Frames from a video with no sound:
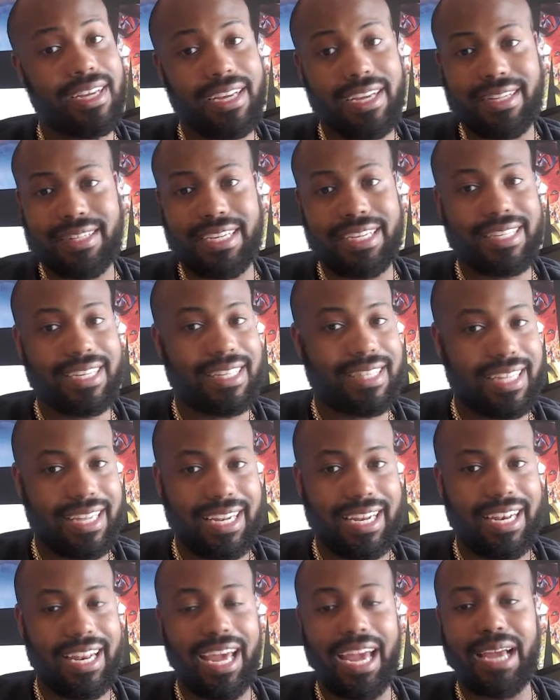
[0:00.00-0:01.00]
that's nothing. The
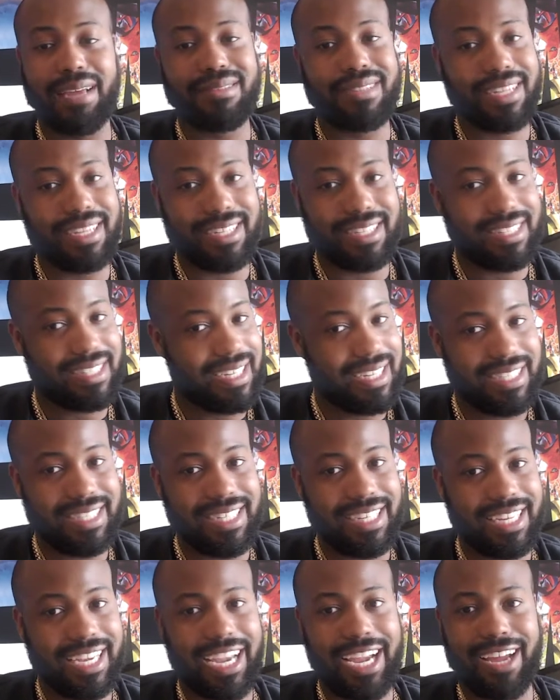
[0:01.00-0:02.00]
names of the
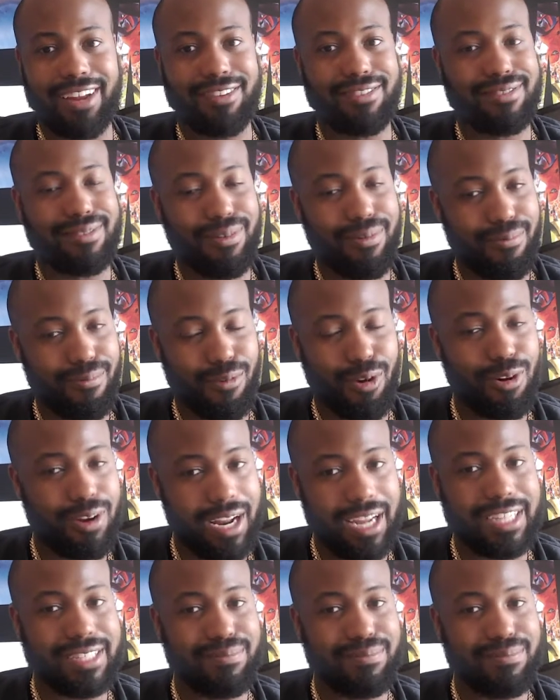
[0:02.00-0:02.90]
DC characters weren't as